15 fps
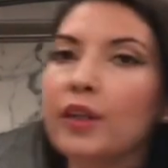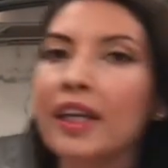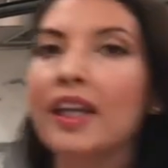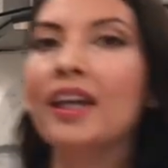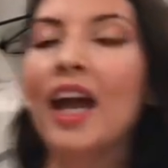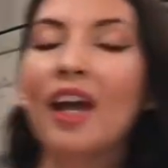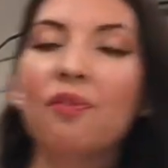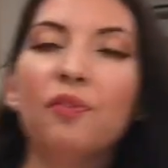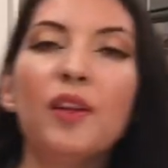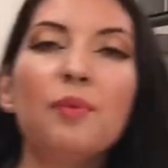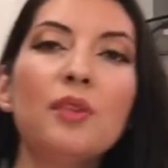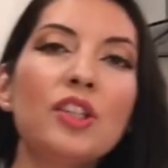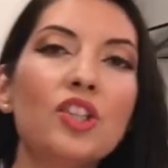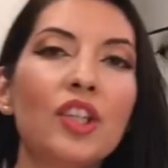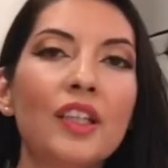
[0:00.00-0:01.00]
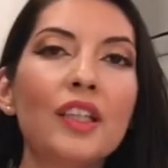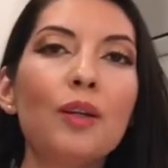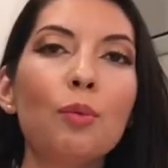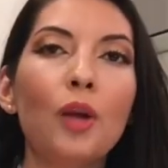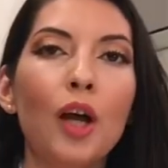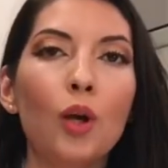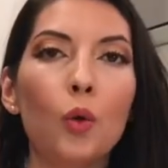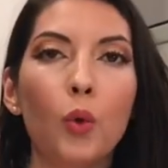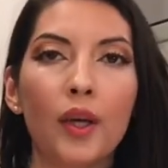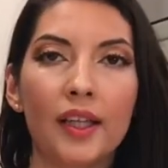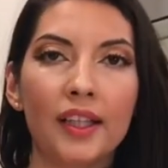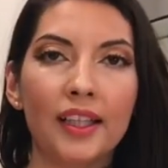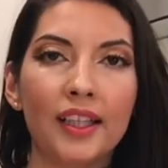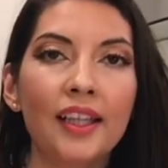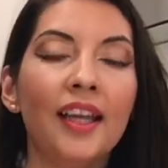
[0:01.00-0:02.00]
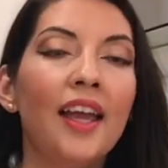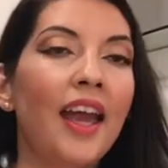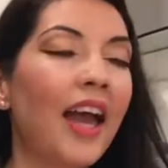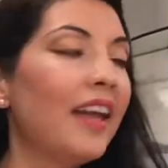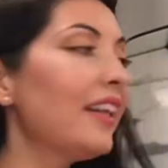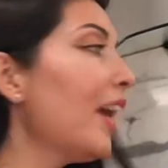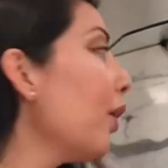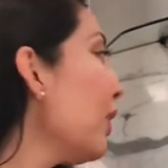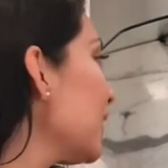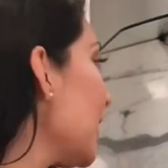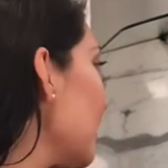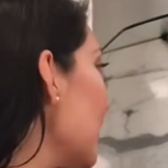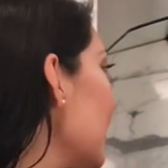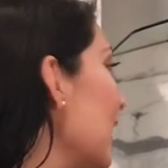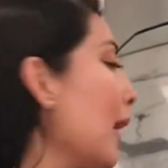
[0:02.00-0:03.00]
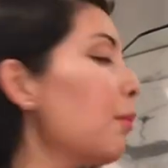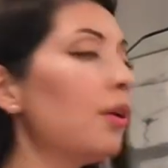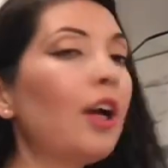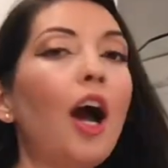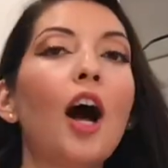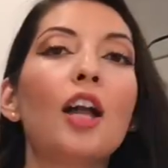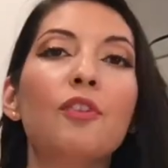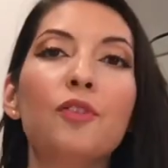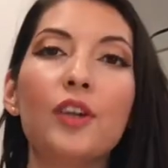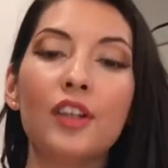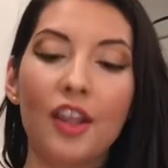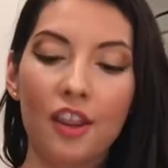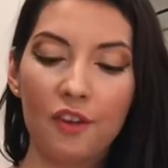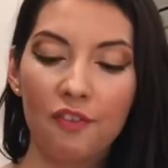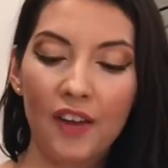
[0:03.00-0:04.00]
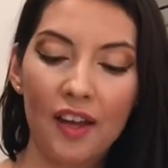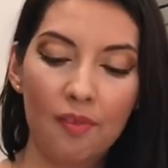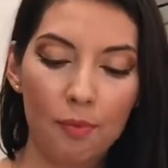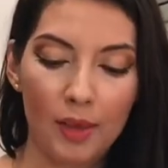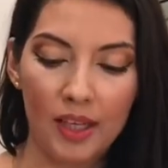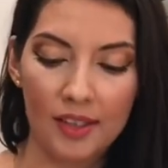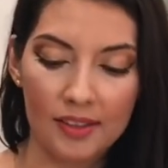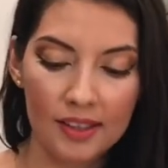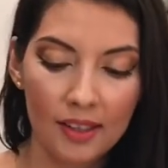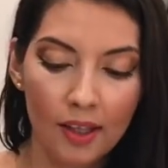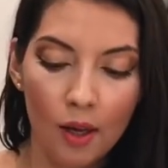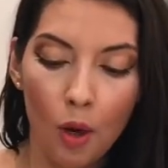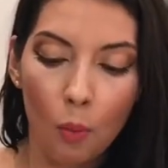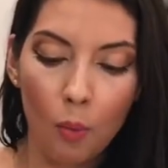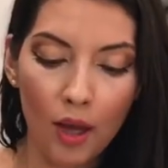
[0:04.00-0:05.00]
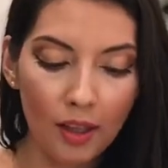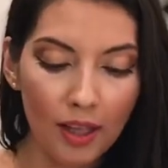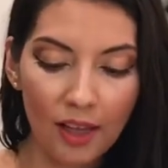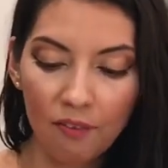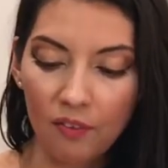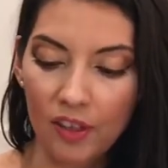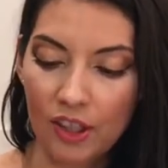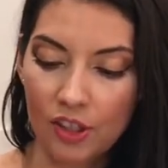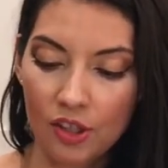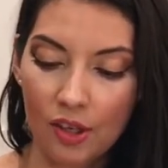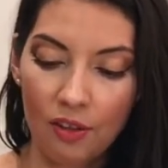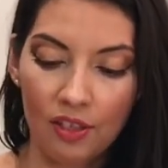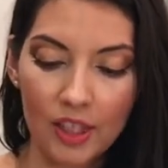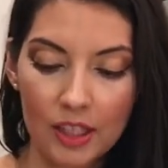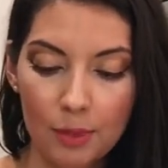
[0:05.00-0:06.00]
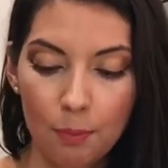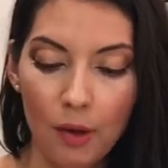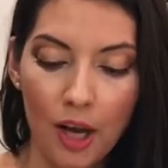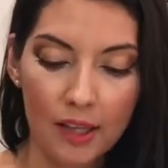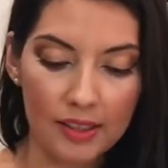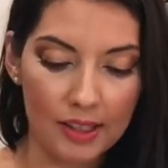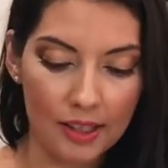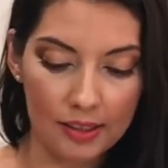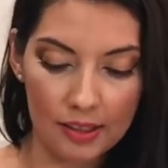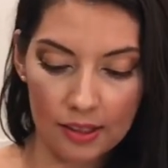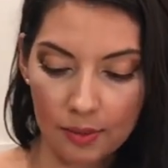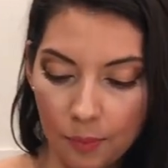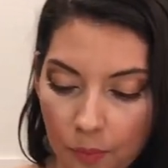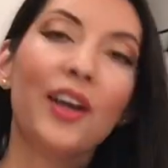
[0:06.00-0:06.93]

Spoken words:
Okay, I flipped the chicken around quickly and now I set the timer on for another 5 minutes while I finish this process.